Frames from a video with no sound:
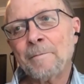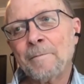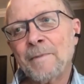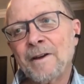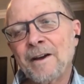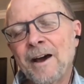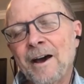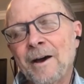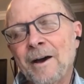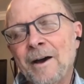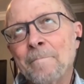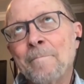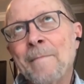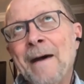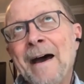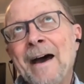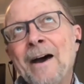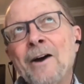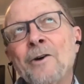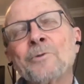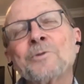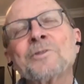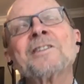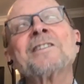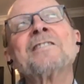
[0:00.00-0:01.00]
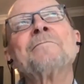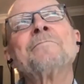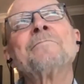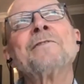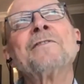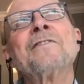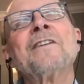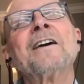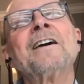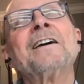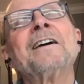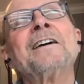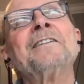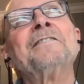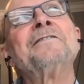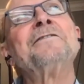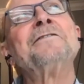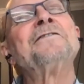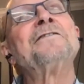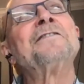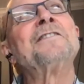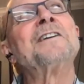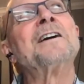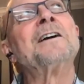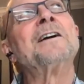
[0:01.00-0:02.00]
amount of
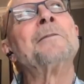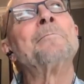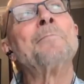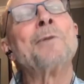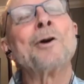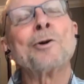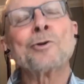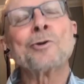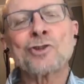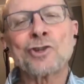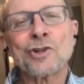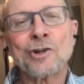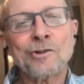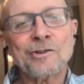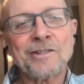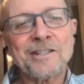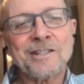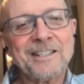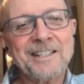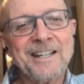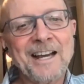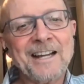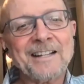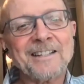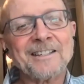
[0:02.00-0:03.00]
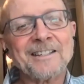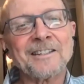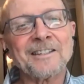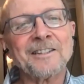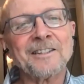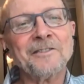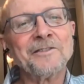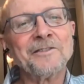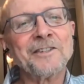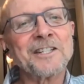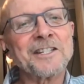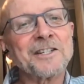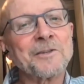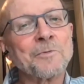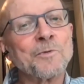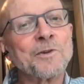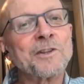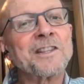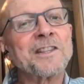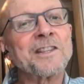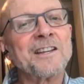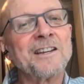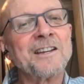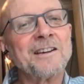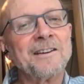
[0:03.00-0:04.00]
emotional connectedness with
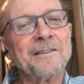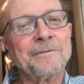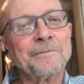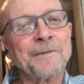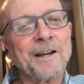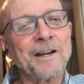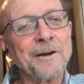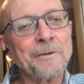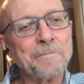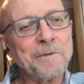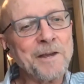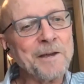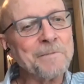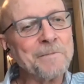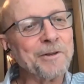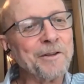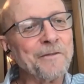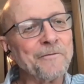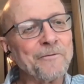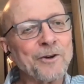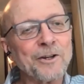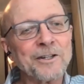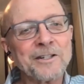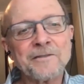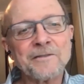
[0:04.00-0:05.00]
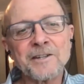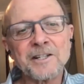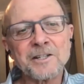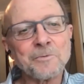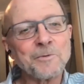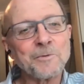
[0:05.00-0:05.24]
the people in front of us.